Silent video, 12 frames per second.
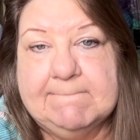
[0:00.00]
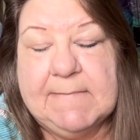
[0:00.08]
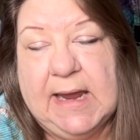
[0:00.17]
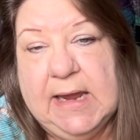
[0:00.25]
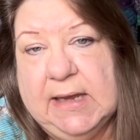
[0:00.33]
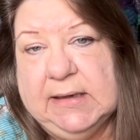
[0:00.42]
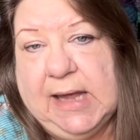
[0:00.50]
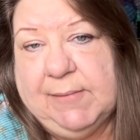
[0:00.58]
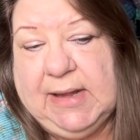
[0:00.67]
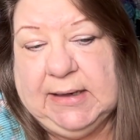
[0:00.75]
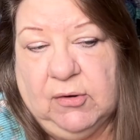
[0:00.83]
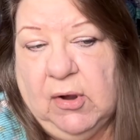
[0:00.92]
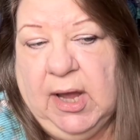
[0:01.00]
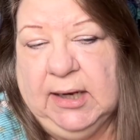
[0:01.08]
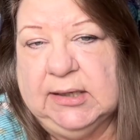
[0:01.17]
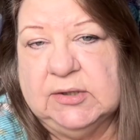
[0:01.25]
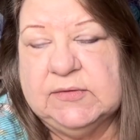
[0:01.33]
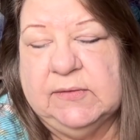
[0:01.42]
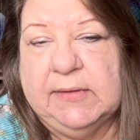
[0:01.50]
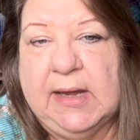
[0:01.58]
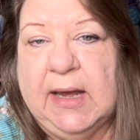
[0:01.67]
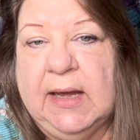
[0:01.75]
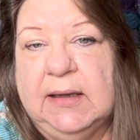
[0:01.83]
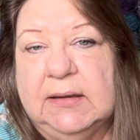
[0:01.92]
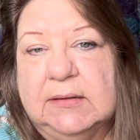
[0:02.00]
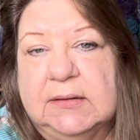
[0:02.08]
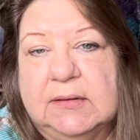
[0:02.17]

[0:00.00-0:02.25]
And I'm like, oh, I can do that.